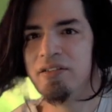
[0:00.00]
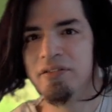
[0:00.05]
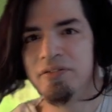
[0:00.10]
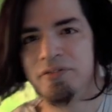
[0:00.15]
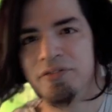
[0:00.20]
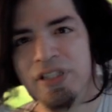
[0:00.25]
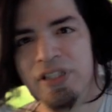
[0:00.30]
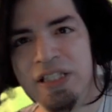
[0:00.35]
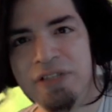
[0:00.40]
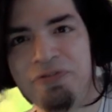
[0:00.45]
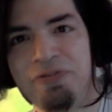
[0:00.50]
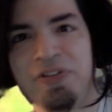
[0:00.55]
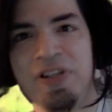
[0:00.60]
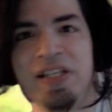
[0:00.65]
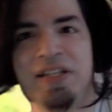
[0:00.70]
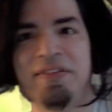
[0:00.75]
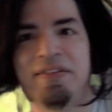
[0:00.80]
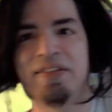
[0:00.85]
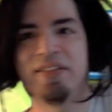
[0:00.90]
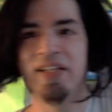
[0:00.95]
Need
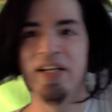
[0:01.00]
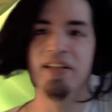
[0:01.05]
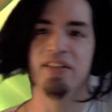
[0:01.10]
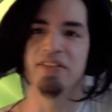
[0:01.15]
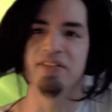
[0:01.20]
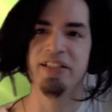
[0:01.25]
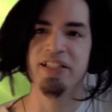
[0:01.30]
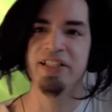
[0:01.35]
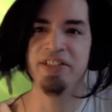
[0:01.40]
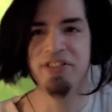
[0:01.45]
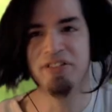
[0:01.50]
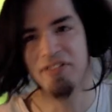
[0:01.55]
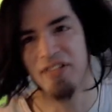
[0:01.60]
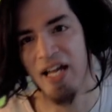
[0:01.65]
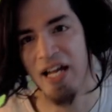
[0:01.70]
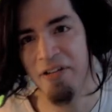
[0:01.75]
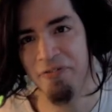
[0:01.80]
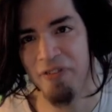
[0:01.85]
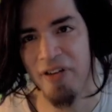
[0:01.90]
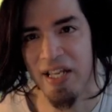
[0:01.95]
fantasy Kyle in your
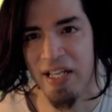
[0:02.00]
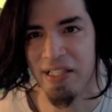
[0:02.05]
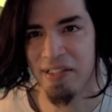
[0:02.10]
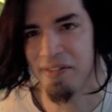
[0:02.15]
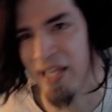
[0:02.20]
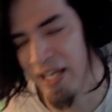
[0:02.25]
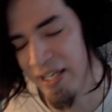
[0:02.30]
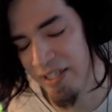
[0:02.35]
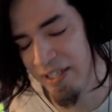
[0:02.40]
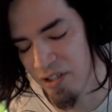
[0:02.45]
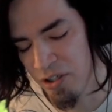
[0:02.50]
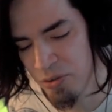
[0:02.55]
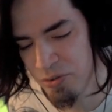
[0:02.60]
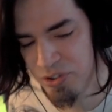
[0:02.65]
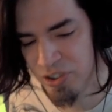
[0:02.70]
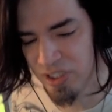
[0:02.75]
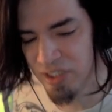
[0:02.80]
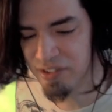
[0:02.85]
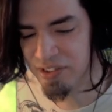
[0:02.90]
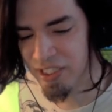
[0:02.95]
life, Haze. Hey, OG
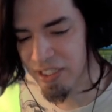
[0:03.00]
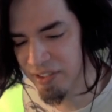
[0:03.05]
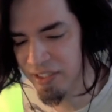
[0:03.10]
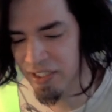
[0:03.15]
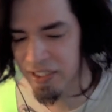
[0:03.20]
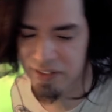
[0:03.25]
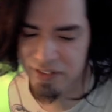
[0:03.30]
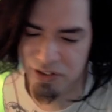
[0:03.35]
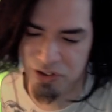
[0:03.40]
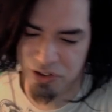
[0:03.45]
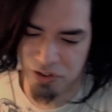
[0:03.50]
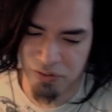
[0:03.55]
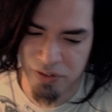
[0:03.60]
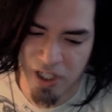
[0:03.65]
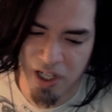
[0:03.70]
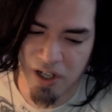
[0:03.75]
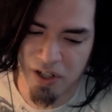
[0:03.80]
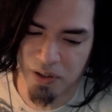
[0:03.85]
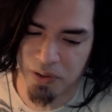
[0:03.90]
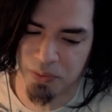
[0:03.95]
Tiki, did you
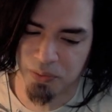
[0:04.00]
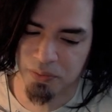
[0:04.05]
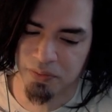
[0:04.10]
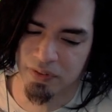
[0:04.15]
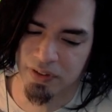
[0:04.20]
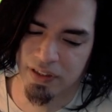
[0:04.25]
know